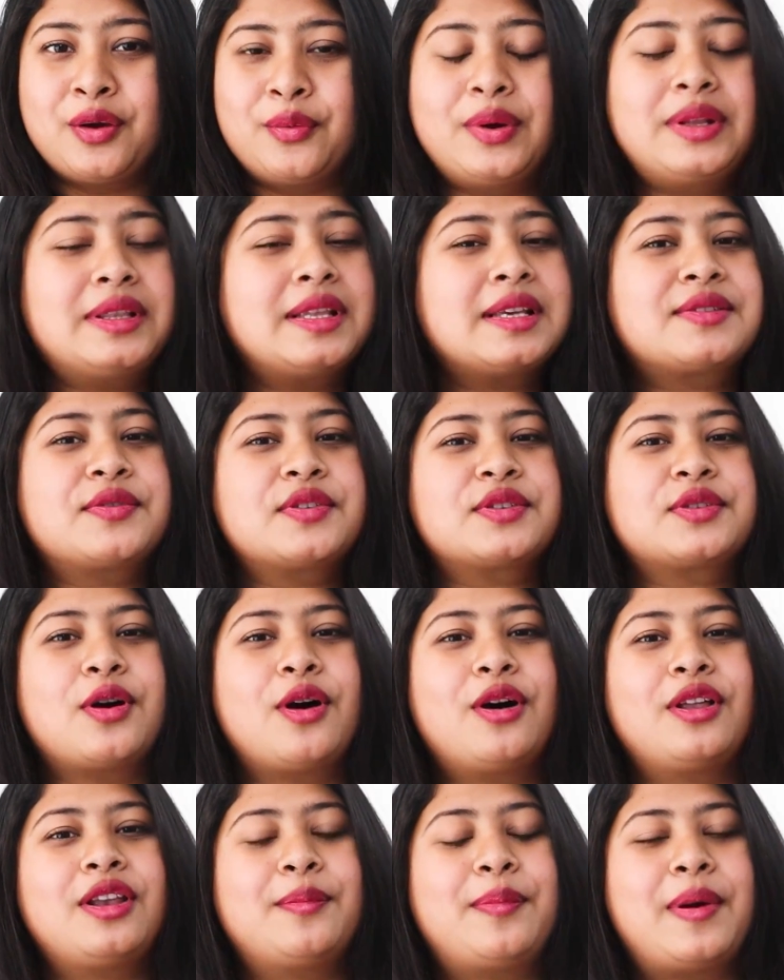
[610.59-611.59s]
Well, this was
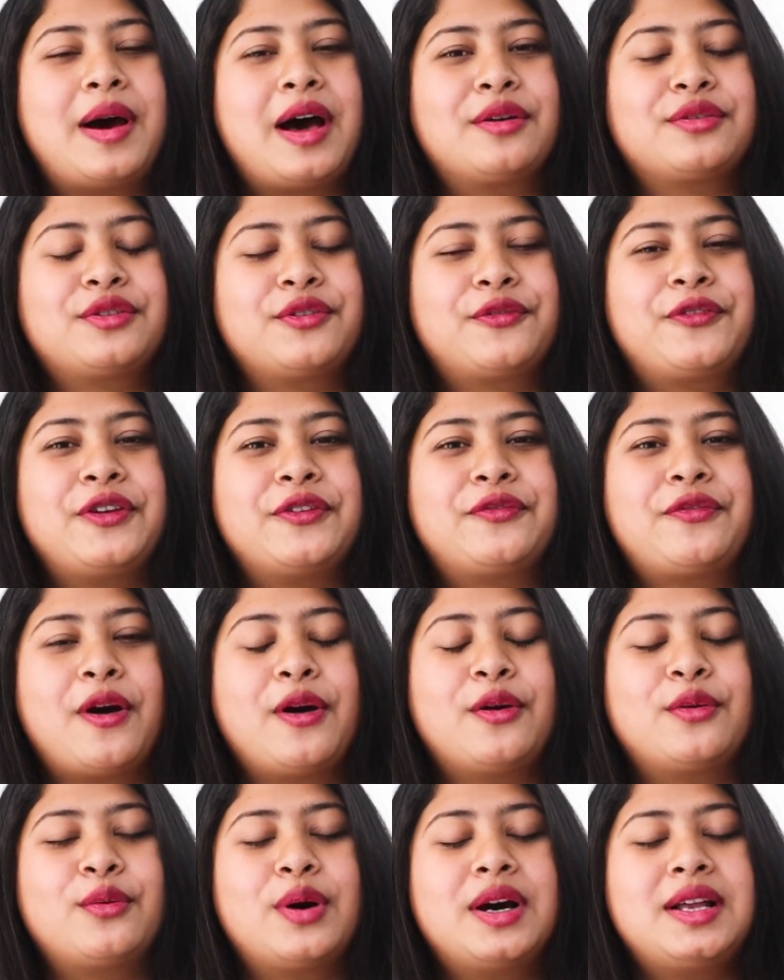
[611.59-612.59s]
all about the FIFA